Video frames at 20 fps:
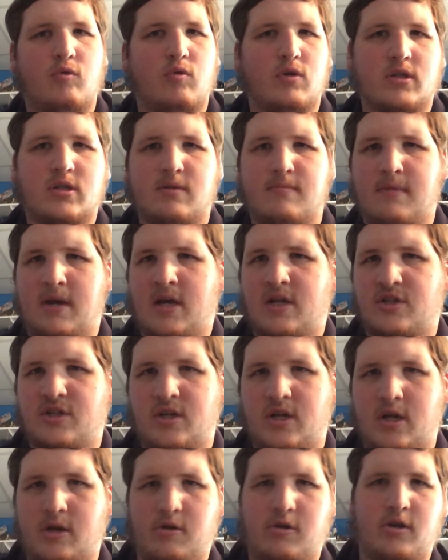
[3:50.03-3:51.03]
what's
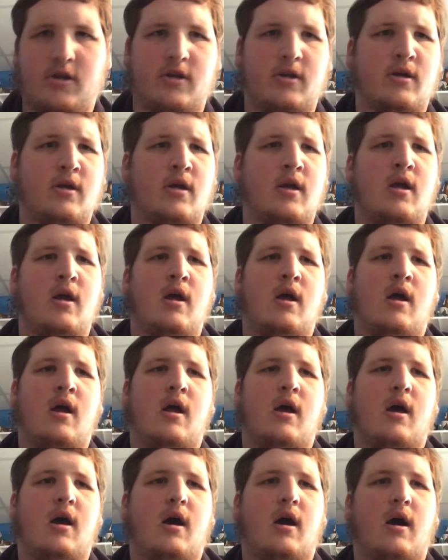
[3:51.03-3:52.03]
imaginary.
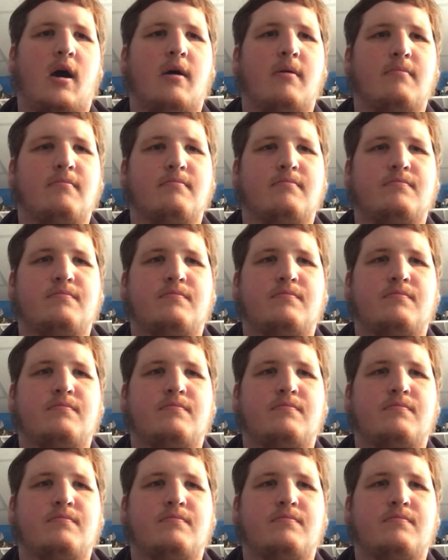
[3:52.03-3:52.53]
You